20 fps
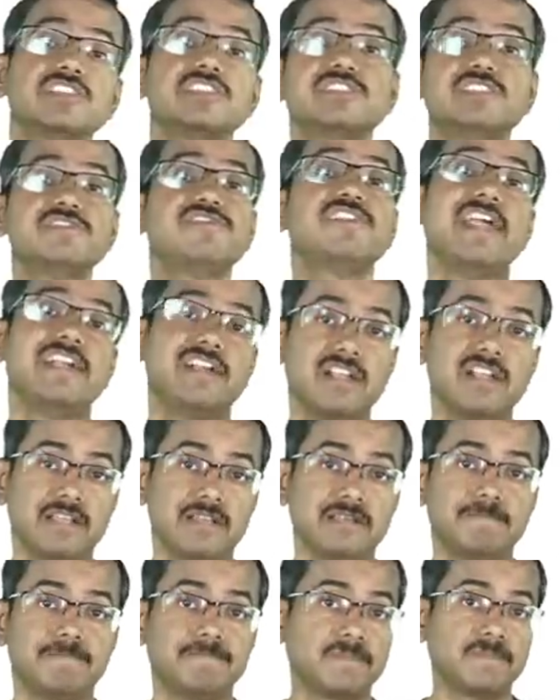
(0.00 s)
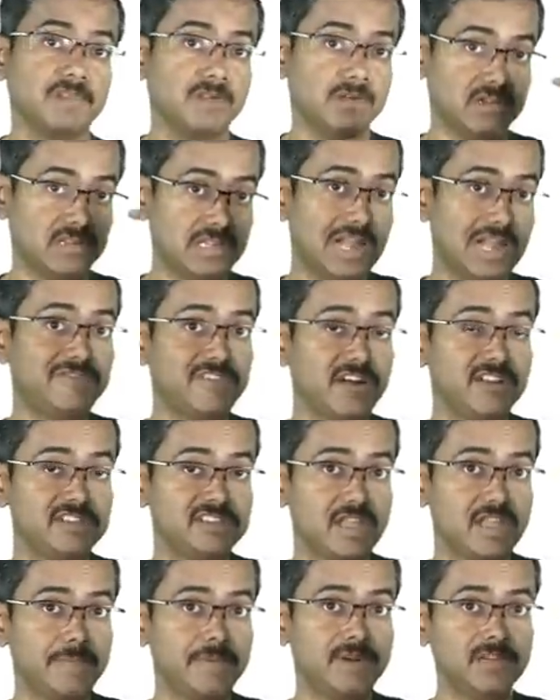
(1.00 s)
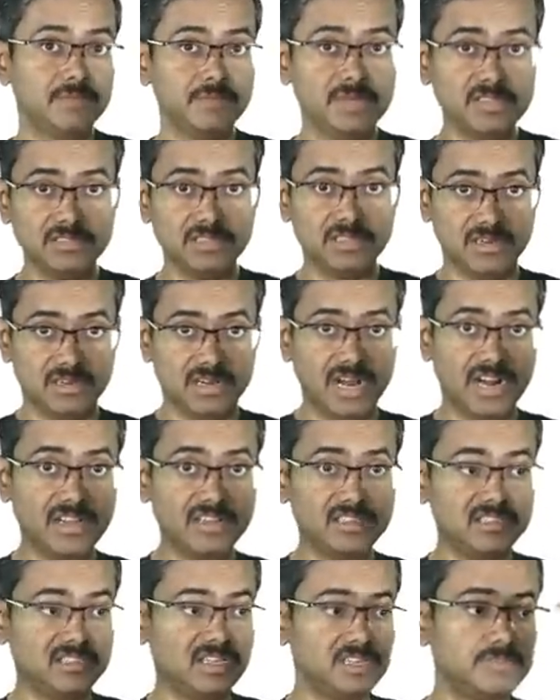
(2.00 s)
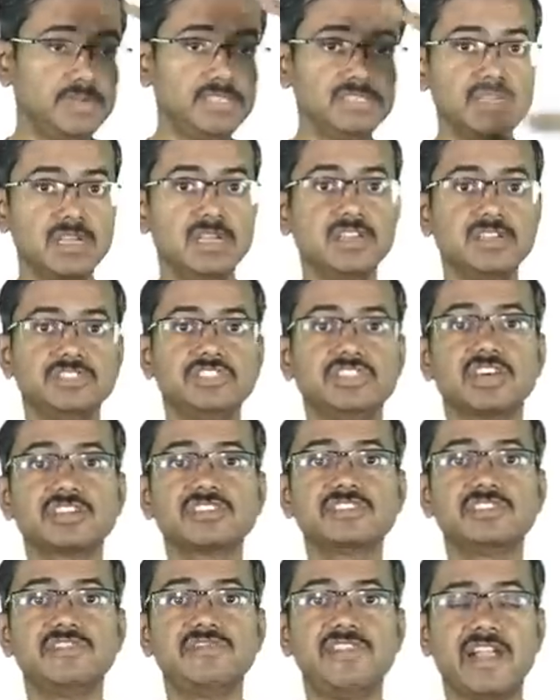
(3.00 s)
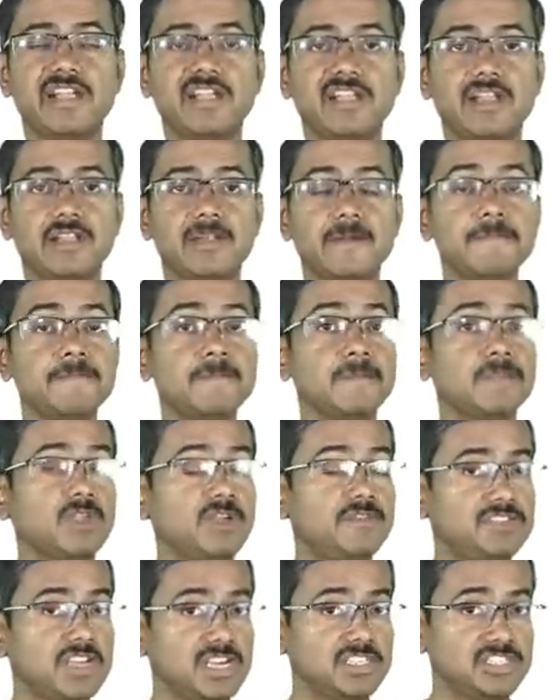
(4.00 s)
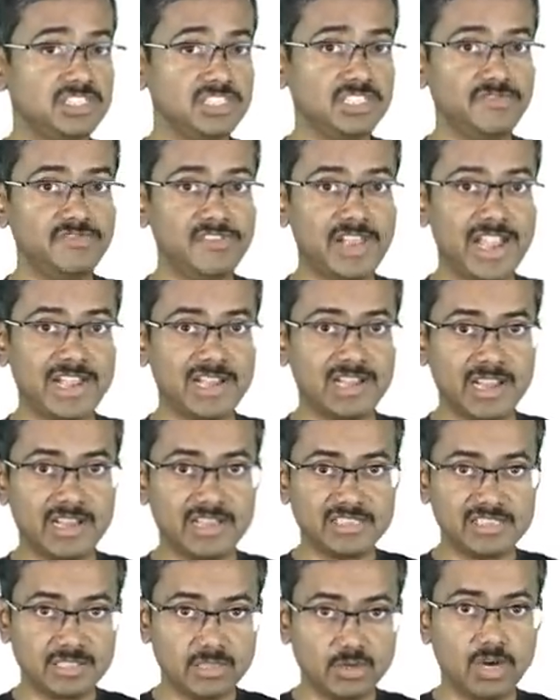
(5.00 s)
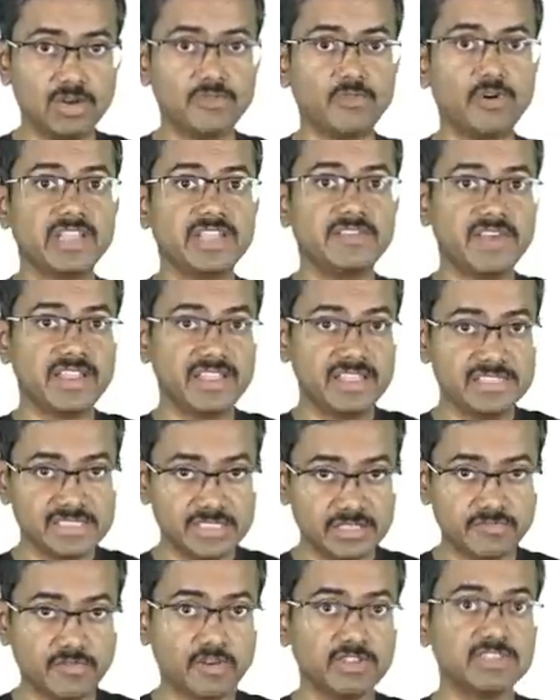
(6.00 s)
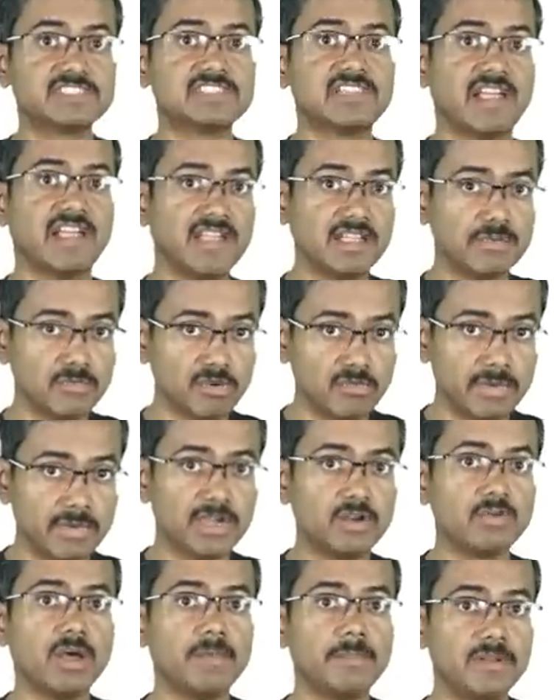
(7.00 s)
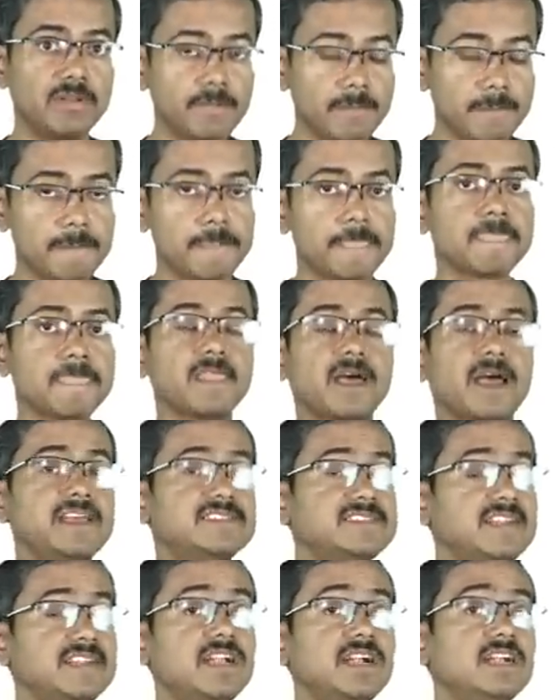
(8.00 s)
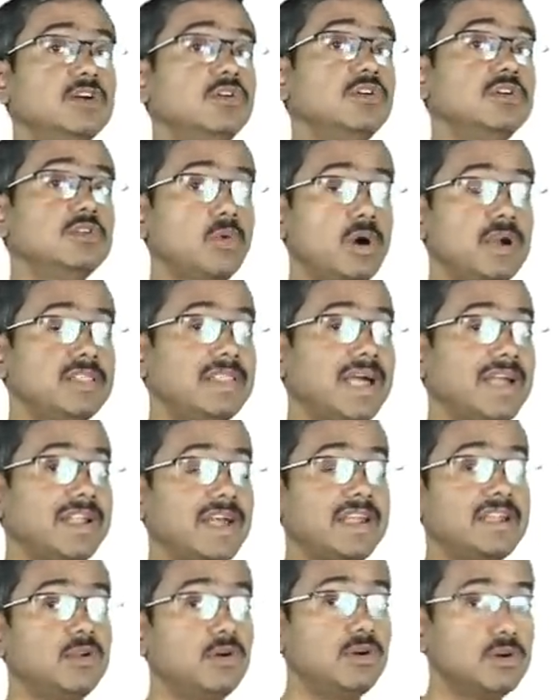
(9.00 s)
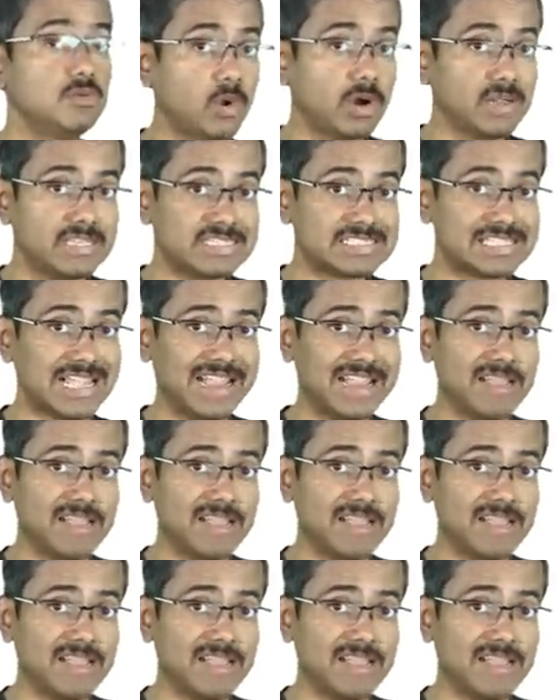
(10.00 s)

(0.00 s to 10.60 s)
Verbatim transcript: junction is a flat line. Left hand is the epidermis, right hand is the dermis, junction is a flat line. Now if junction is a flat line, is it not very, very easy for the sliding movement to happen? I said, I don't want that. I don't want this